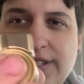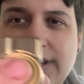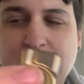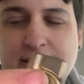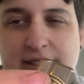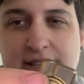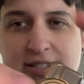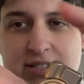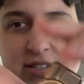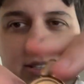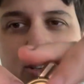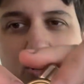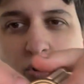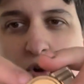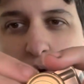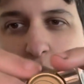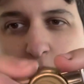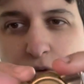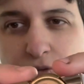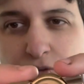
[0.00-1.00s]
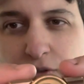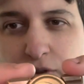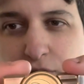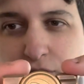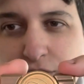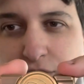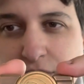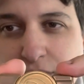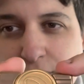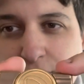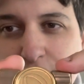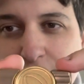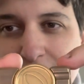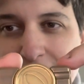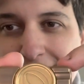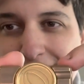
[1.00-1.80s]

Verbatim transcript: Now, this is an old version of one.